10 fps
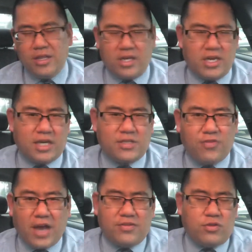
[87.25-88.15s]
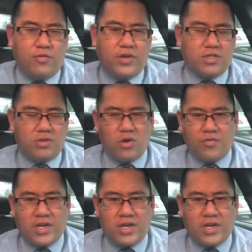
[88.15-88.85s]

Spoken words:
the Canucks 5-2 victory over